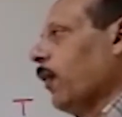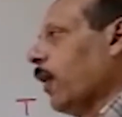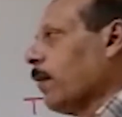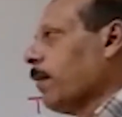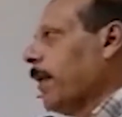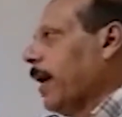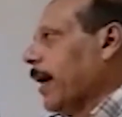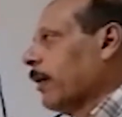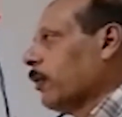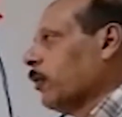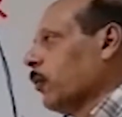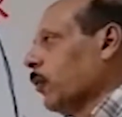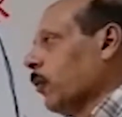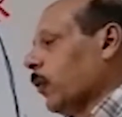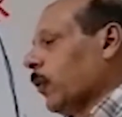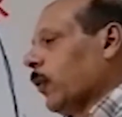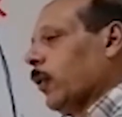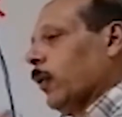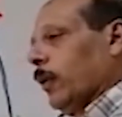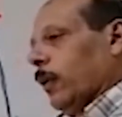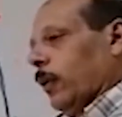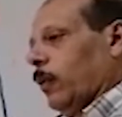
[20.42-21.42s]
back
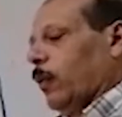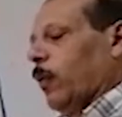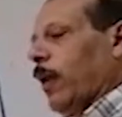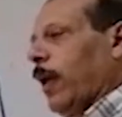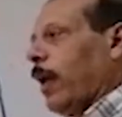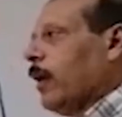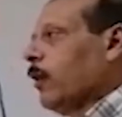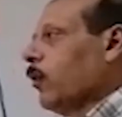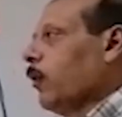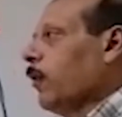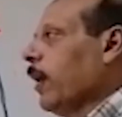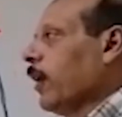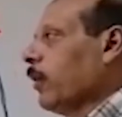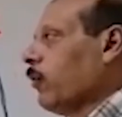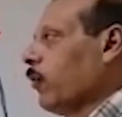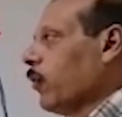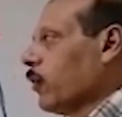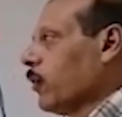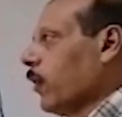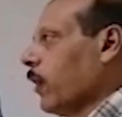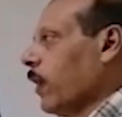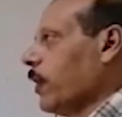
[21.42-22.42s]
to your anatomy and
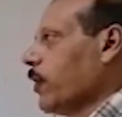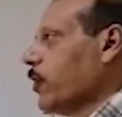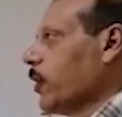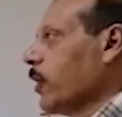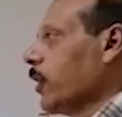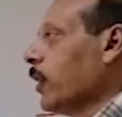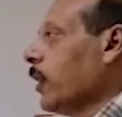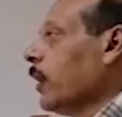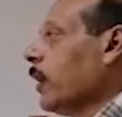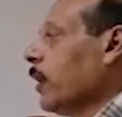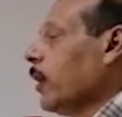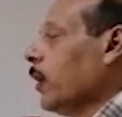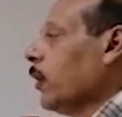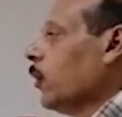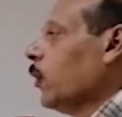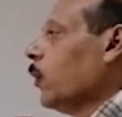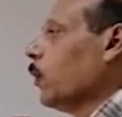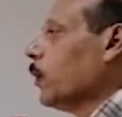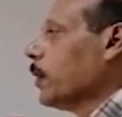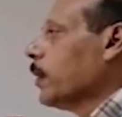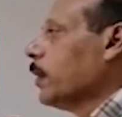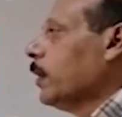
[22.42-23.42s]
physiology, you
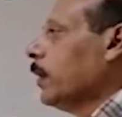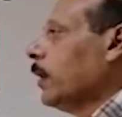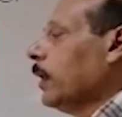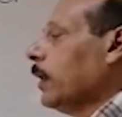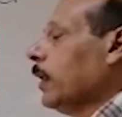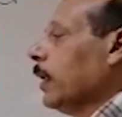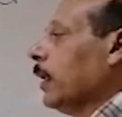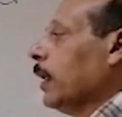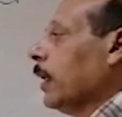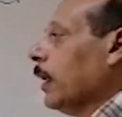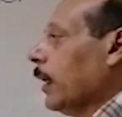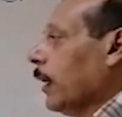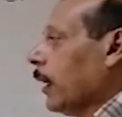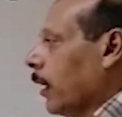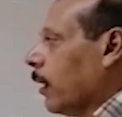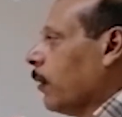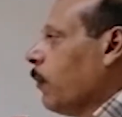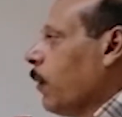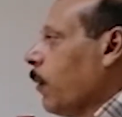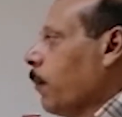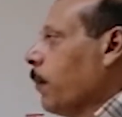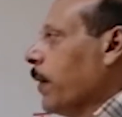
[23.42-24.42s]
will
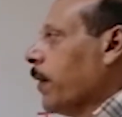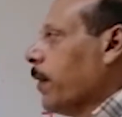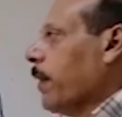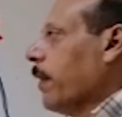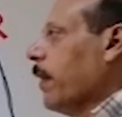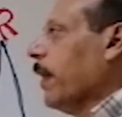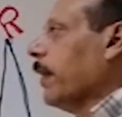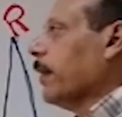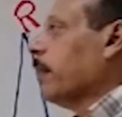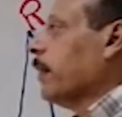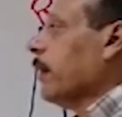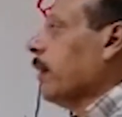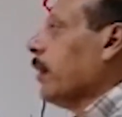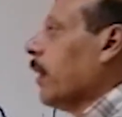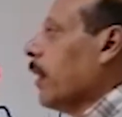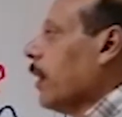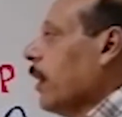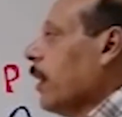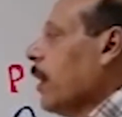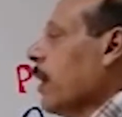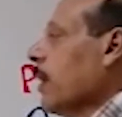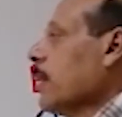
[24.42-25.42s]
remember that
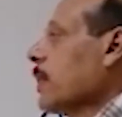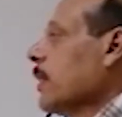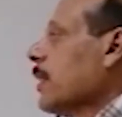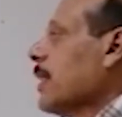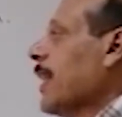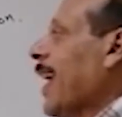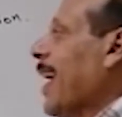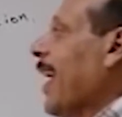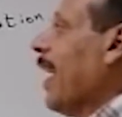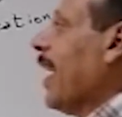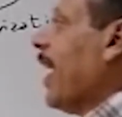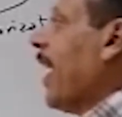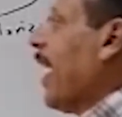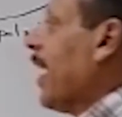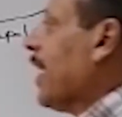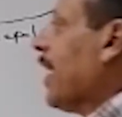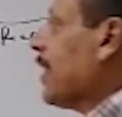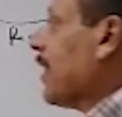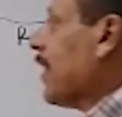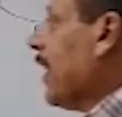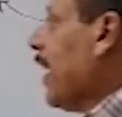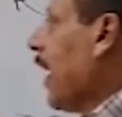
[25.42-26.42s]
there is the
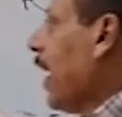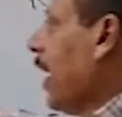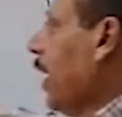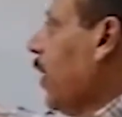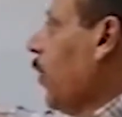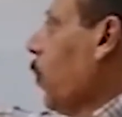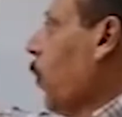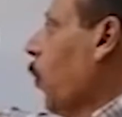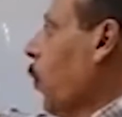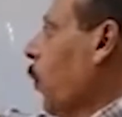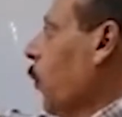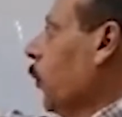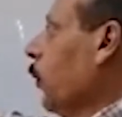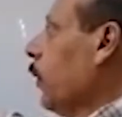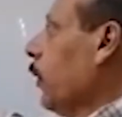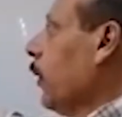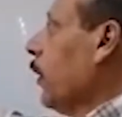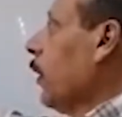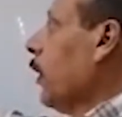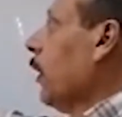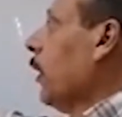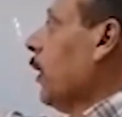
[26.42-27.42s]
SA node,
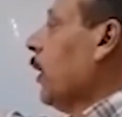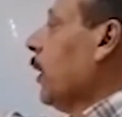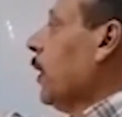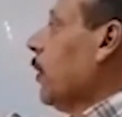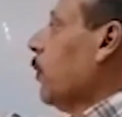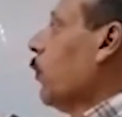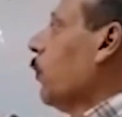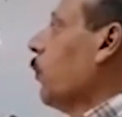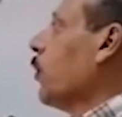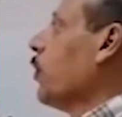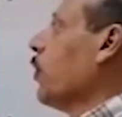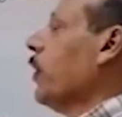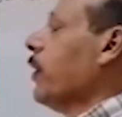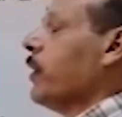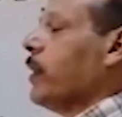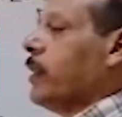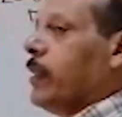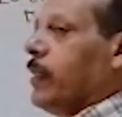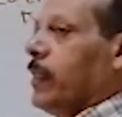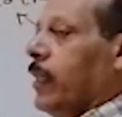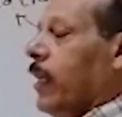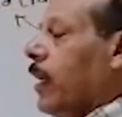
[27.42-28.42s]
which
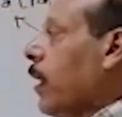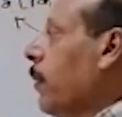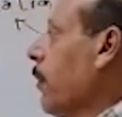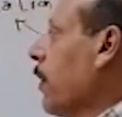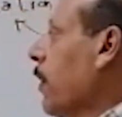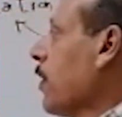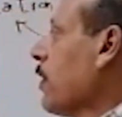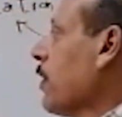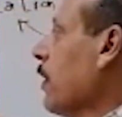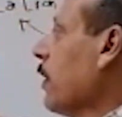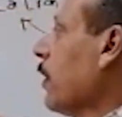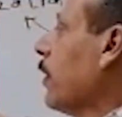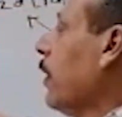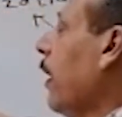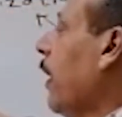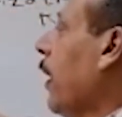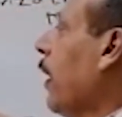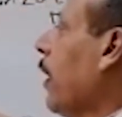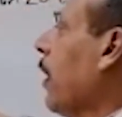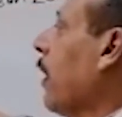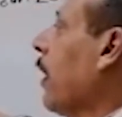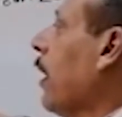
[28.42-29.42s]
is present
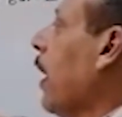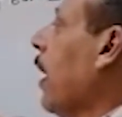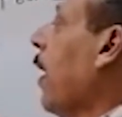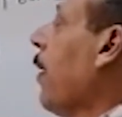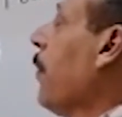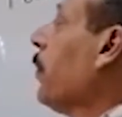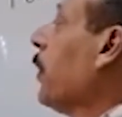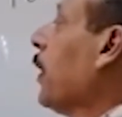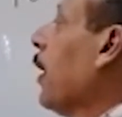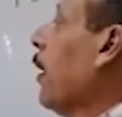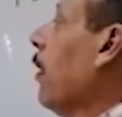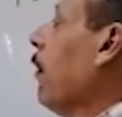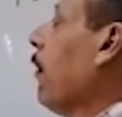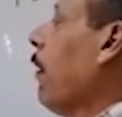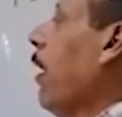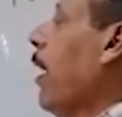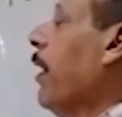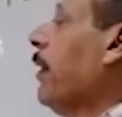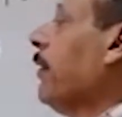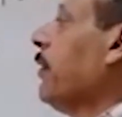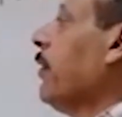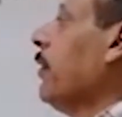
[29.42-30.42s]
in the
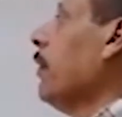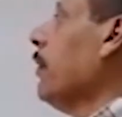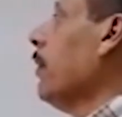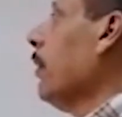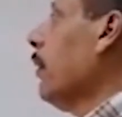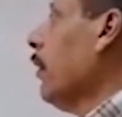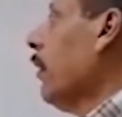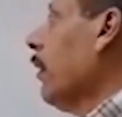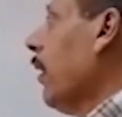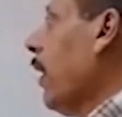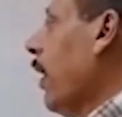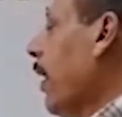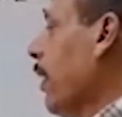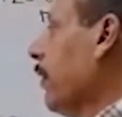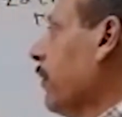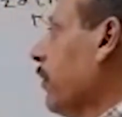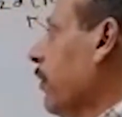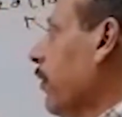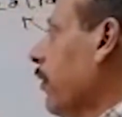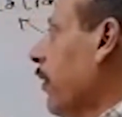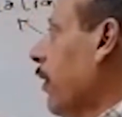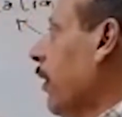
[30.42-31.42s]
right
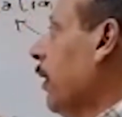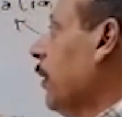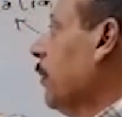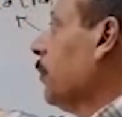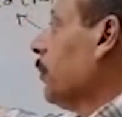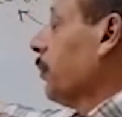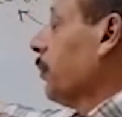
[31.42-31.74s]
atria,